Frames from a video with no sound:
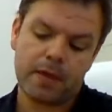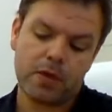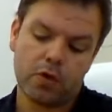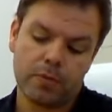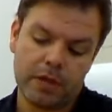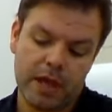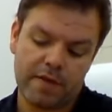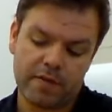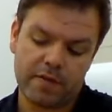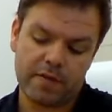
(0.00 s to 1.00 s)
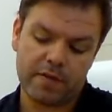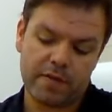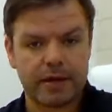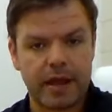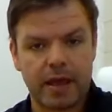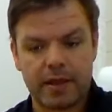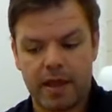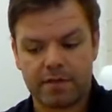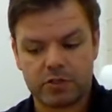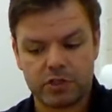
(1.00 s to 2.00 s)
Normally you have it hanging down, they
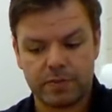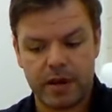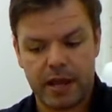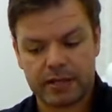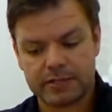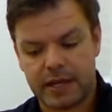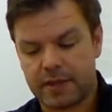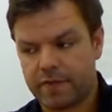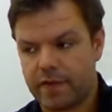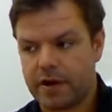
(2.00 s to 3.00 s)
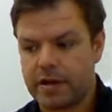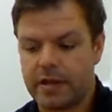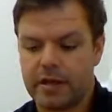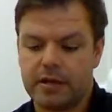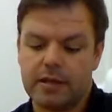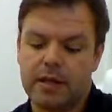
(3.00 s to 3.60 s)
have a tube that hangs down the front here.